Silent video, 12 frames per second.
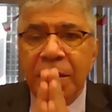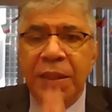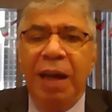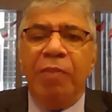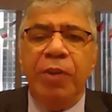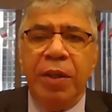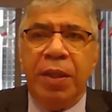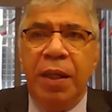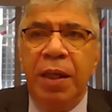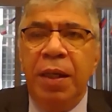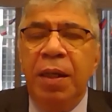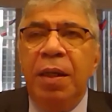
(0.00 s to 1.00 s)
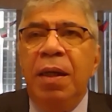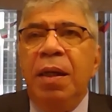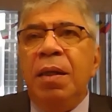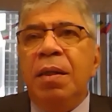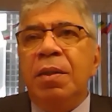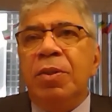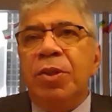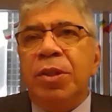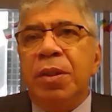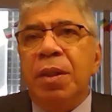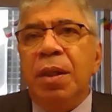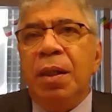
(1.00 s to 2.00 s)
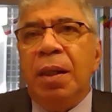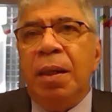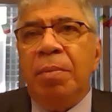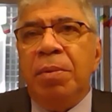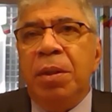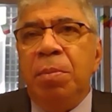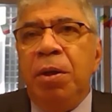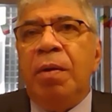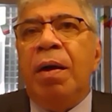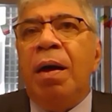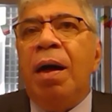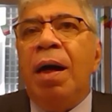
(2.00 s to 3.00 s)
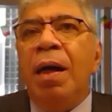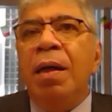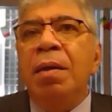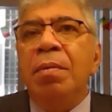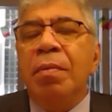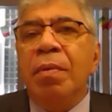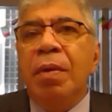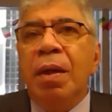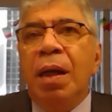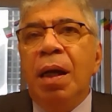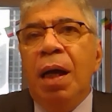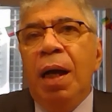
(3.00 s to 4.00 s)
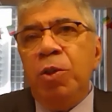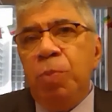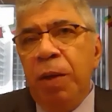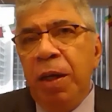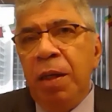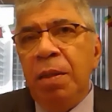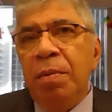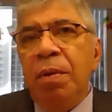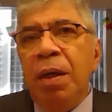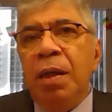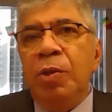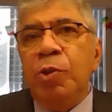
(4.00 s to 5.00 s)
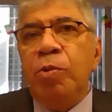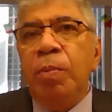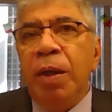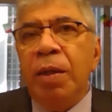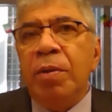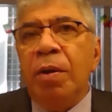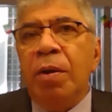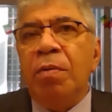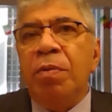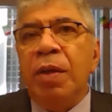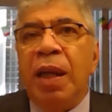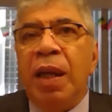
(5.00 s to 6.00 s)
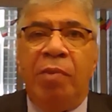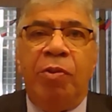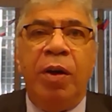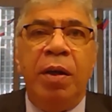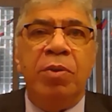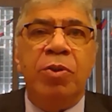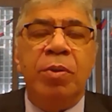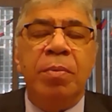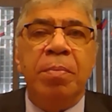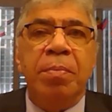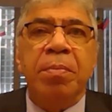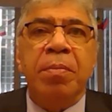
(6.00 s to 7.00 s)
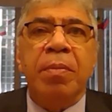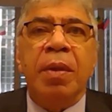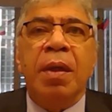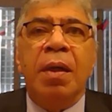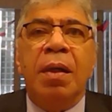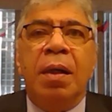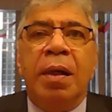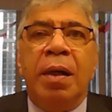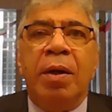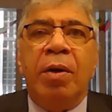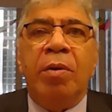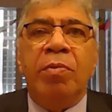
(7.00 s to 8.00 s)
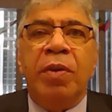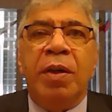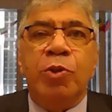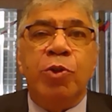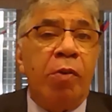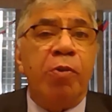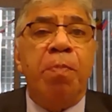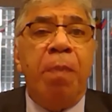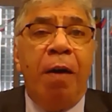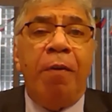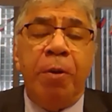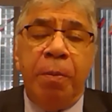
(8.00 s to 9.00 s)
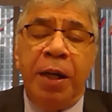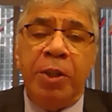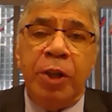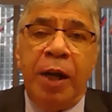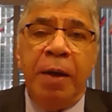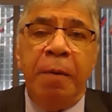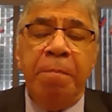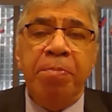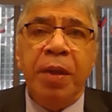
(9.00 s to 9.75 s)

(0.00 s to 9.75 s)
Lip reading: definitely is the BRI has been an instrument of a leverage of soft power by China.